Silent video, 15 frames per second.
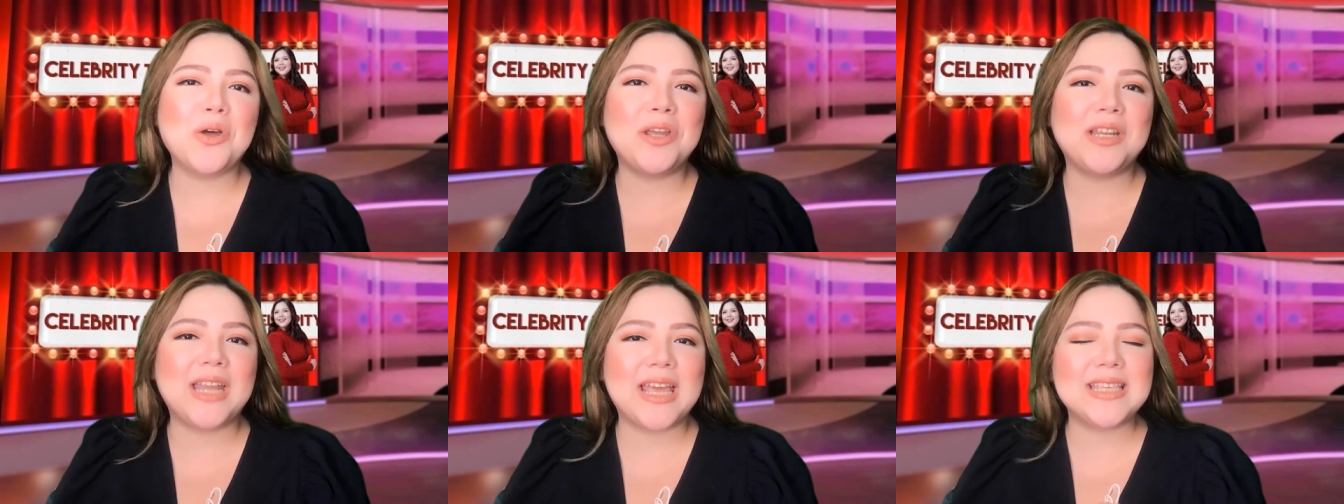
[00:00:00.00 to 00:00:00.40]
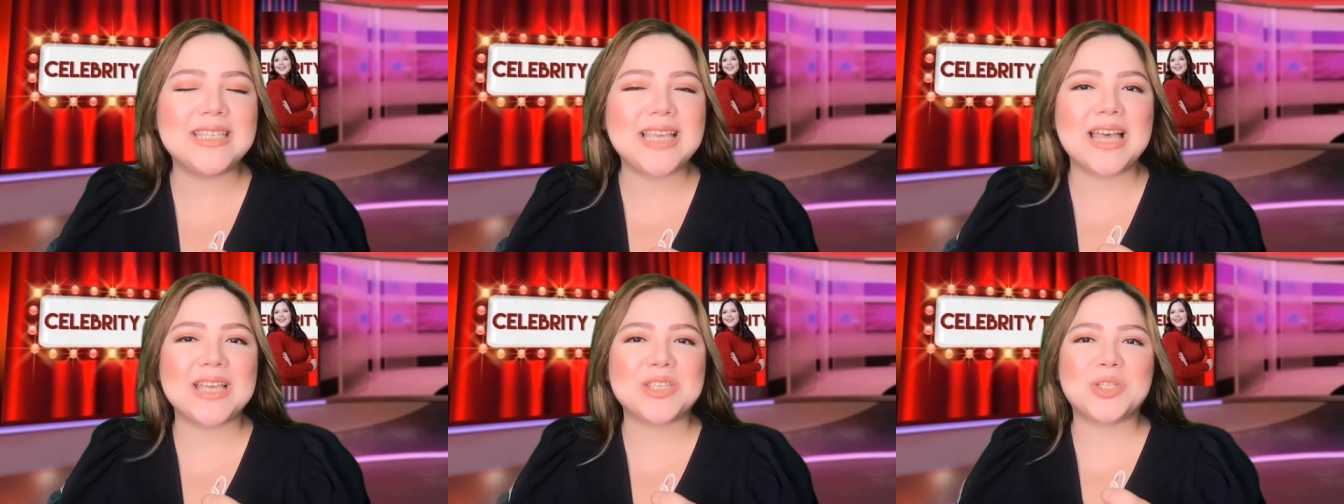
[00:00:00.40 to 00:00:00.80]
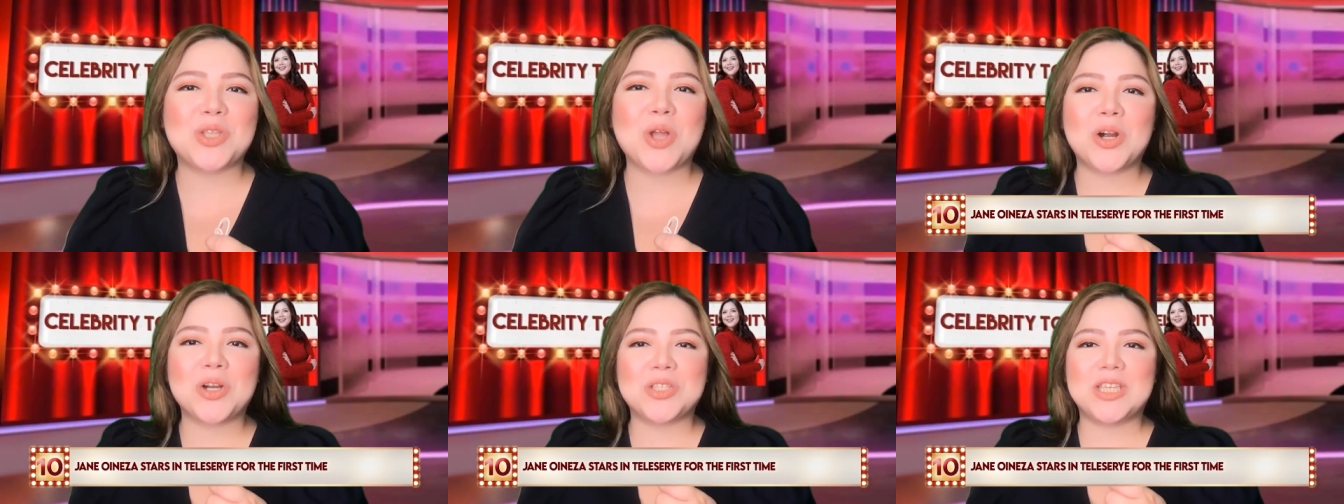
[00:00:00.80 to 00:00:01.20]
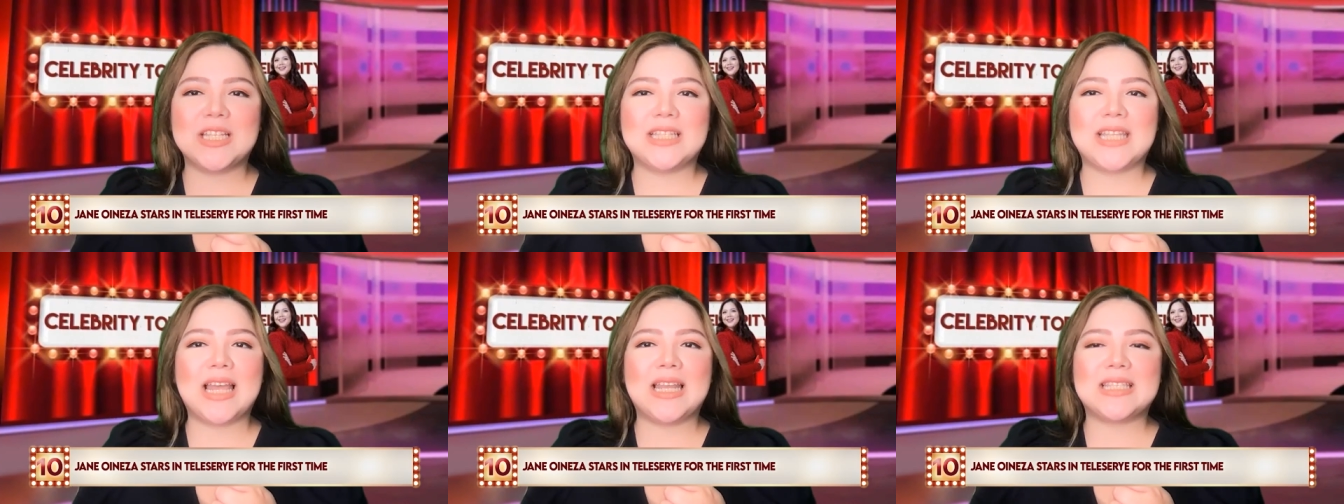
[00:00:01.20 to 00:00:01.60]
Oineza stars in
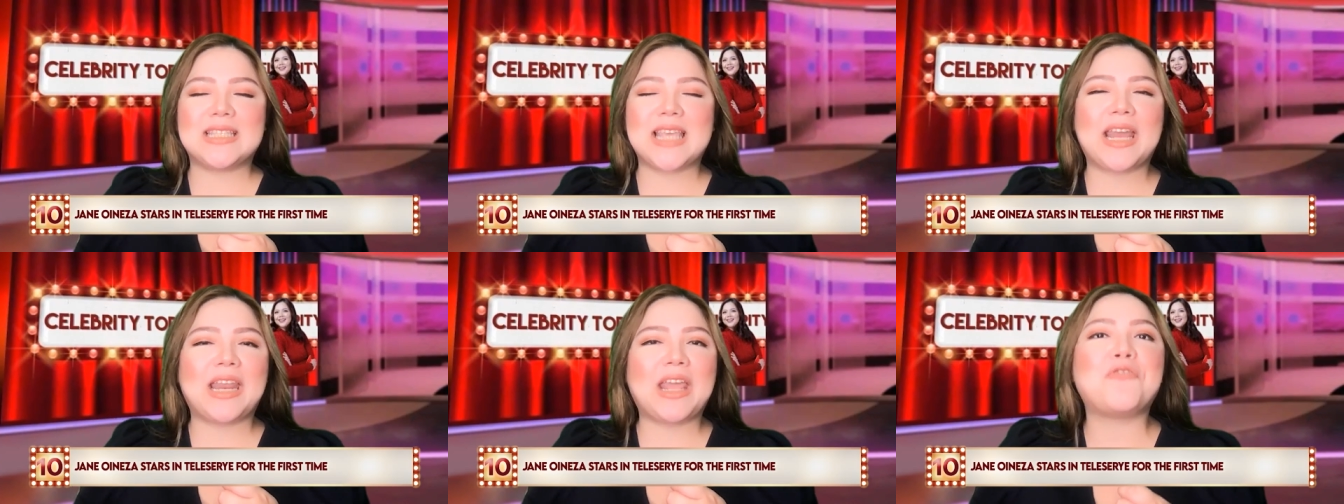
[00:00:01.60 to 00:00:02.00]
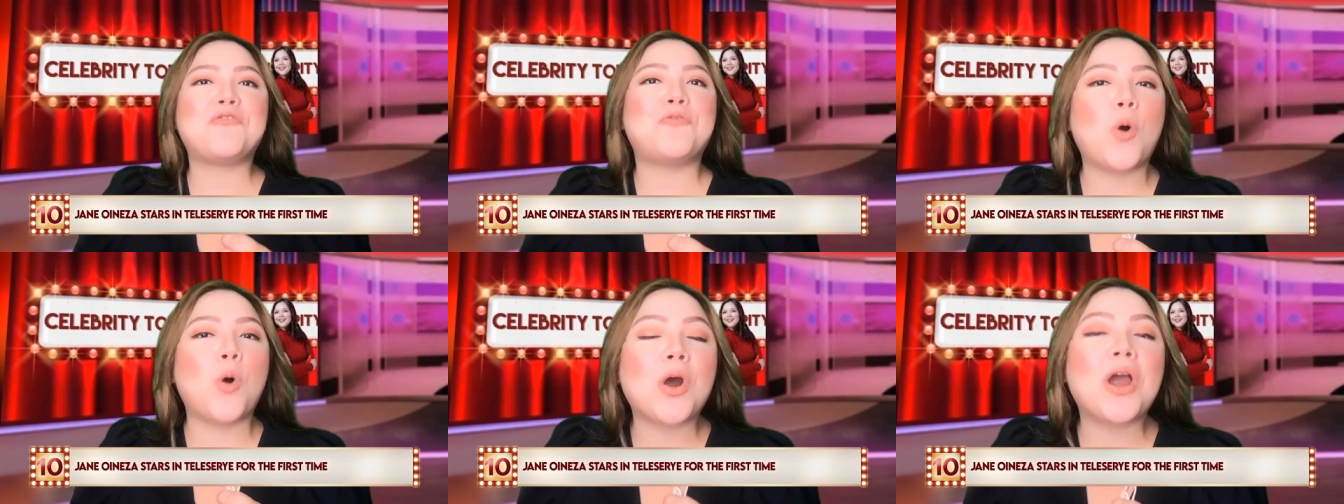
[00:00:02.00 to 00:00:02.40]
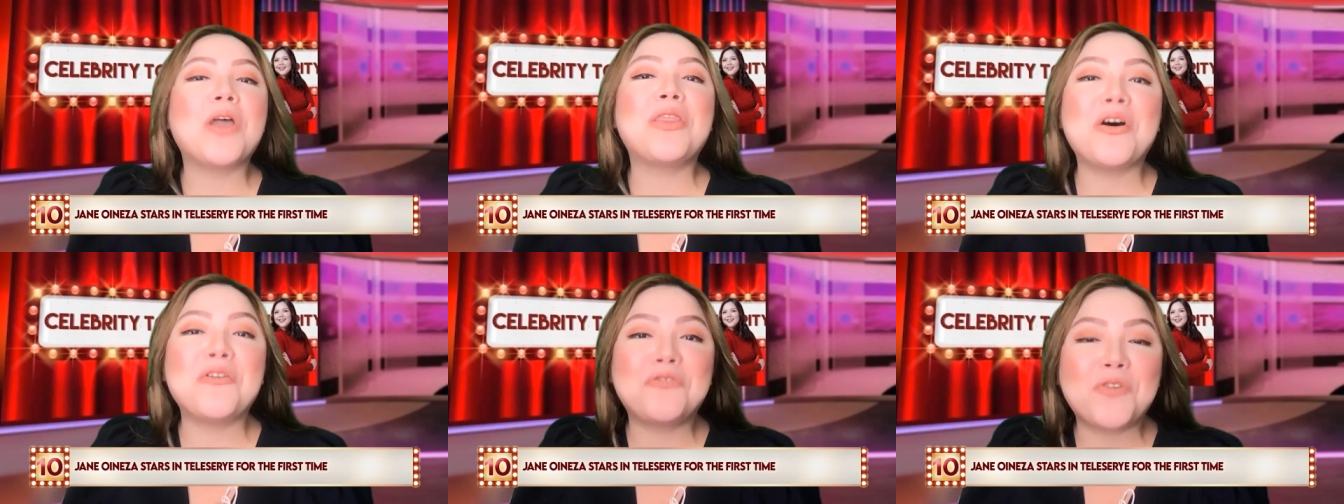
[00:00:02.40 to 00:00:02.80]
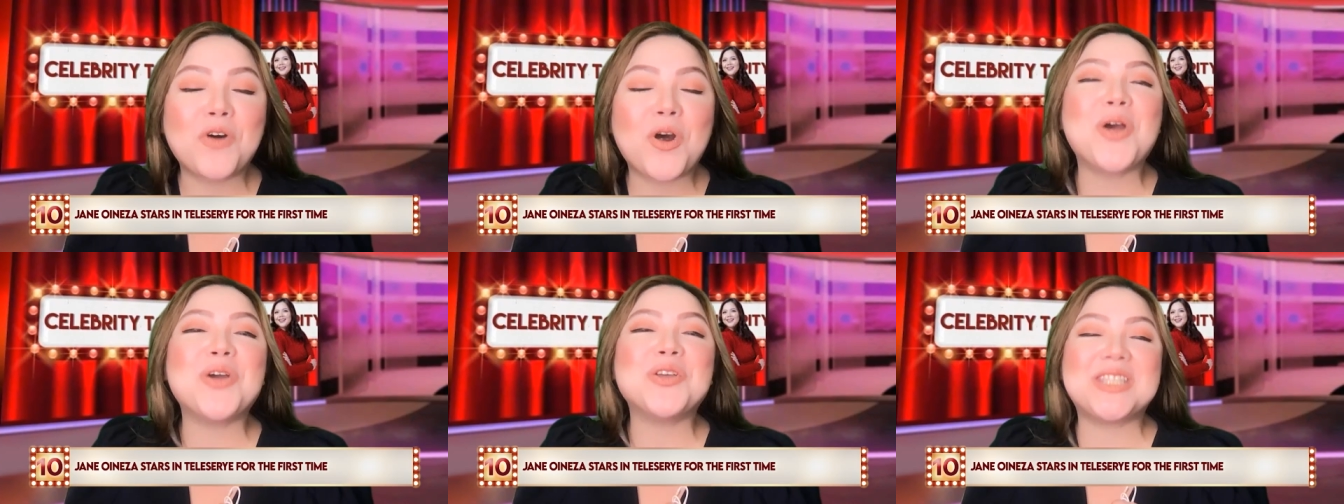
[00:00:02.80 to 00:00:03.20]
teleserie for the
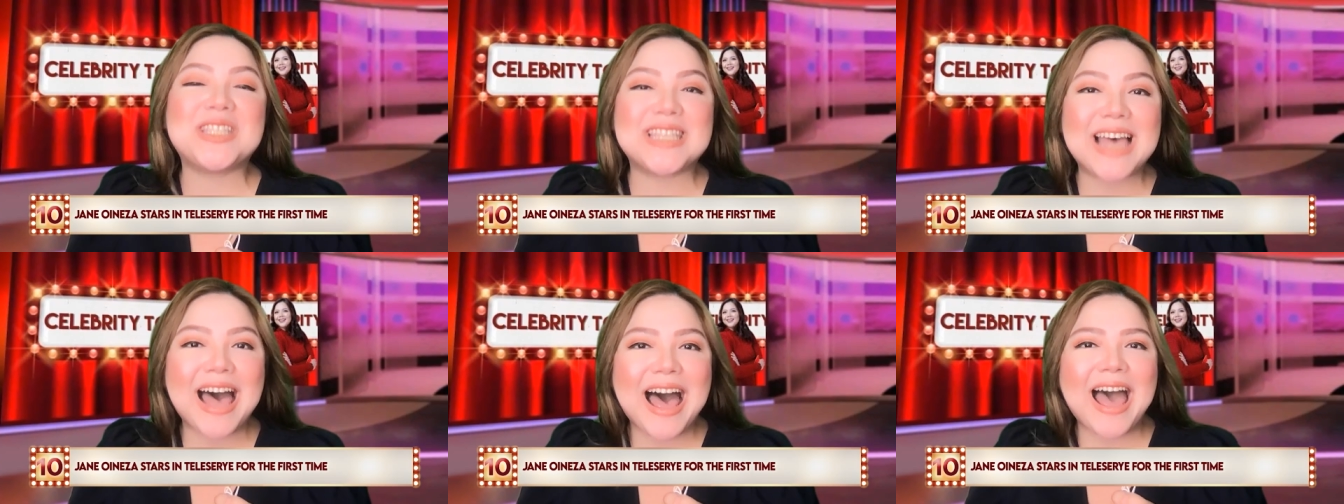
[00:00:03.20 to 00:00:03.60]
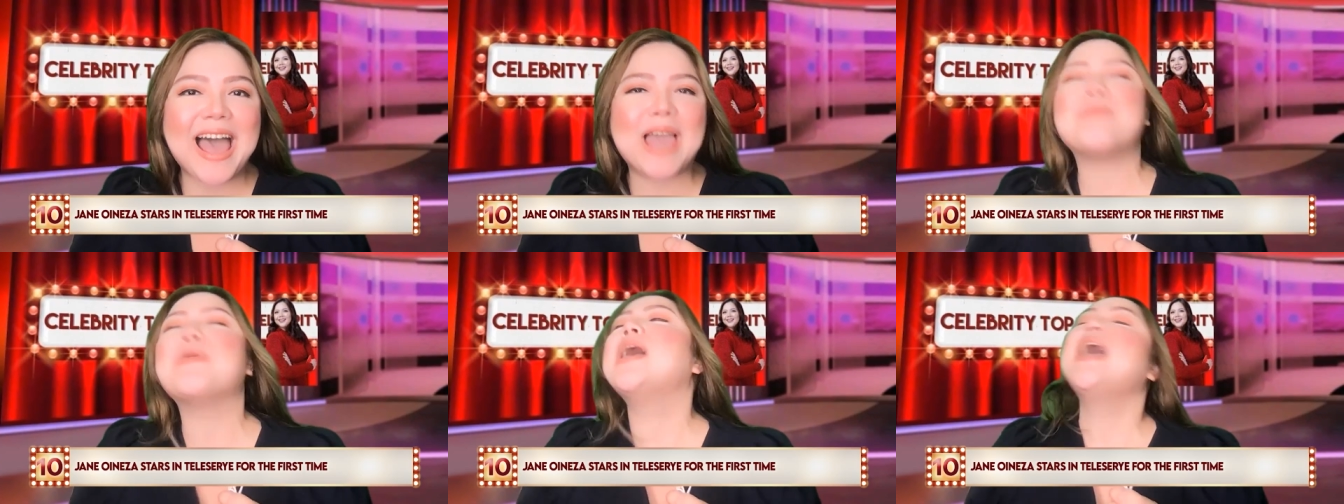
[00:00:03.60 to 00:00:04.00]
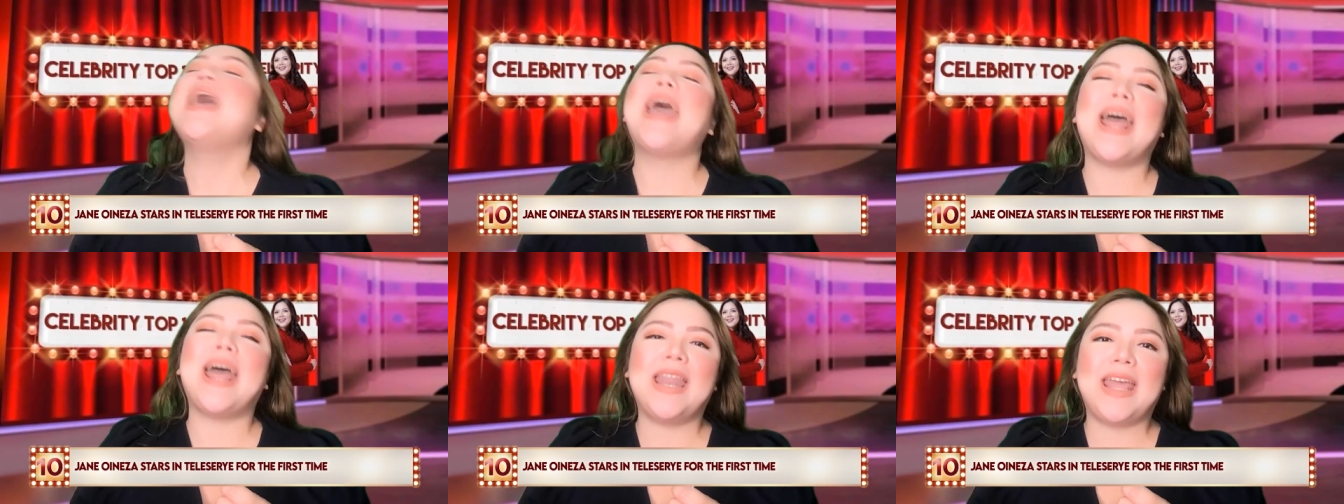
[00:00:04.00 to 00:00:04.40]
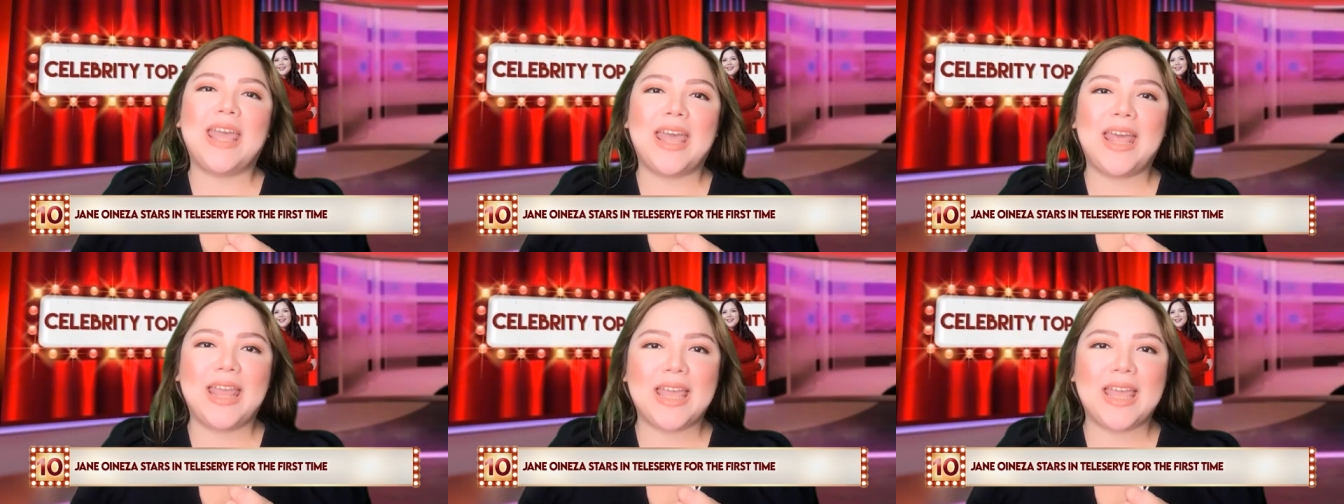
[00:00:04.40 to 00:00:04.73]
first time. And it